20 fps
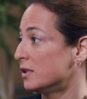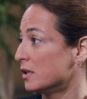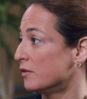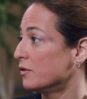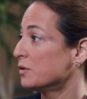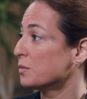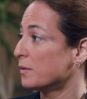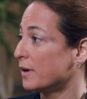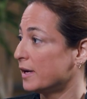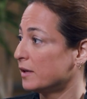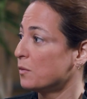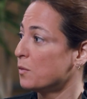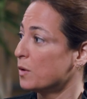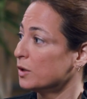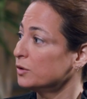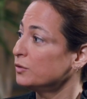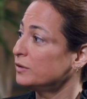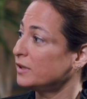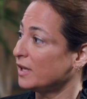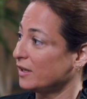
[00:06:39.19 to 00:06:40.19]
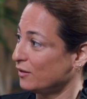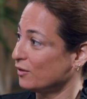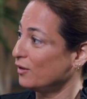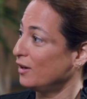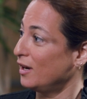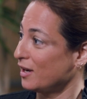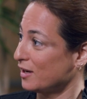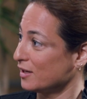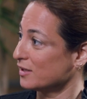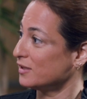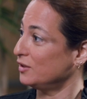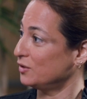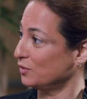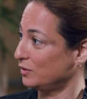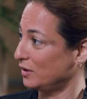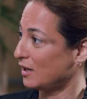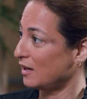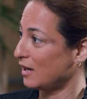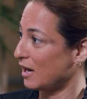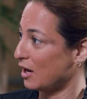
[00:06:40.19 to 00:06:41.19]
service providers want to take their legacy to
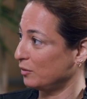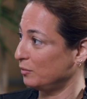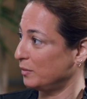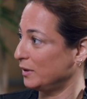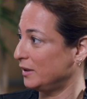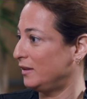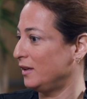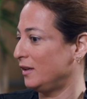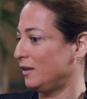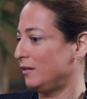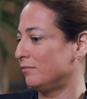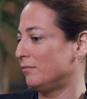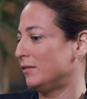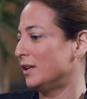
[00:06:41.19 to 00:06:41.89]
the cloud, but they,